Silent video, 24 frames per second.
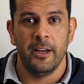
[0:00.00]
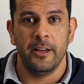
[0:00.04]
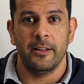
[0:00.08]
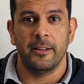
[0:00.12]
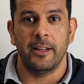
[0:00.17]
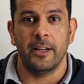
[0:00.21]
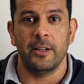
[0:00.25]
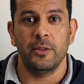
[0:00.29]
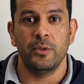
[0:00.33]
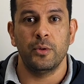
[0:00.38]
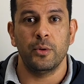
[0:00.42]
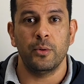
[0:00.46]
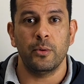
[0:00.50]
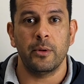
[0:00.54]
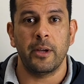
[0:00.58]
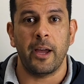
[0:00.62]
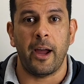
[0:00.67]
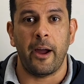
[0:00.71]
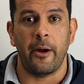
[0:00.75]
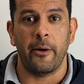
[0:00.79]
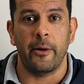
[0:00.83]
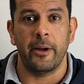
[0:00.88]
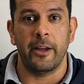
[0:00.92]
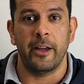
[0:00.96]
They do
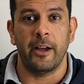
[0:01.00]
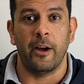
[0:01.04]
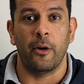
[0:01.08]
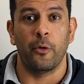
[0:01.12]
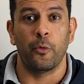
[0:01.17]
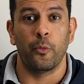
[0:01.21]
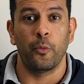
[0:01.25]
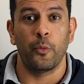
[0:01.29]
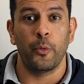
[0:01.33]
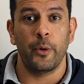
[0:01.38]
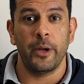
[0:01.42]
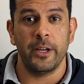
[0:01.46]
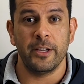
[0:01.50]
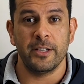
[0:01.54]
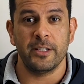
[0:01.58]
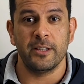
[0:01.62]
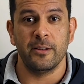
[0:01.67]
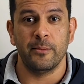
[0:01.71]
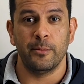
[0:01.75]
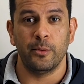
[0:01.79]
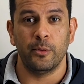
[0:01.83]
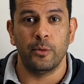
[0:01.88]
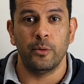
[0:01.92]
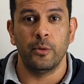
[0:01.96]
carry a
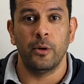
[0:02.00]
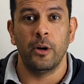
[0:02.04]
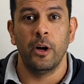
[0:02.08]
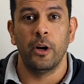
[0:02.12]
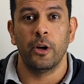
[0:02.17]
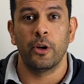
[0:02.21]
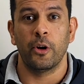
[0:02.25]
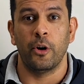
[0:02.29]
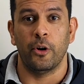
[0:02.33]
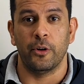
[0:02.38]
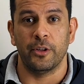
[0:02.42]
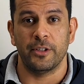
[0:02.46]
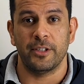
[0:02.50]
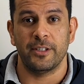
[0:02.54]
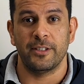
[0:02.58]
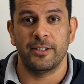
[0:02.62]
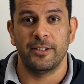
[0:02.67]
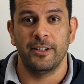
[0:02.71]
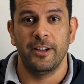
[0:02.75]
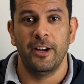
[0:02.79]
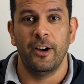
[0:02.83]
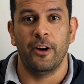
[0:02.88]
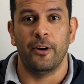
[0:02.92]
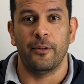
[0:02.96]
reasonable
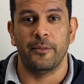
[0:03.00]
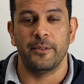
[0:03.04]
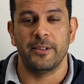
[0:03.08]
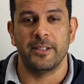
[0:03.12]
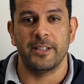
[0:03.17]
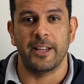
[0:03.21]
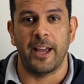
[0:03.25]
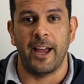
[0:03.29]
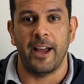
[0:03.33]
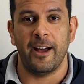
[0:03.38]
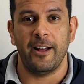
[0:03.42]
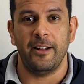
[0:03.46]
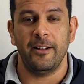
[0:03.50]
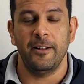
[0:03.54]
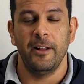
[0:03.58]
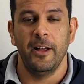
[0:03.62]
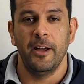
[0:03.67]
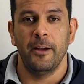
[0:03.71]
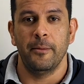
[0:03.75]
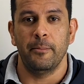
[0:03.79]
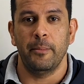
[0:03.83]
cost of sale,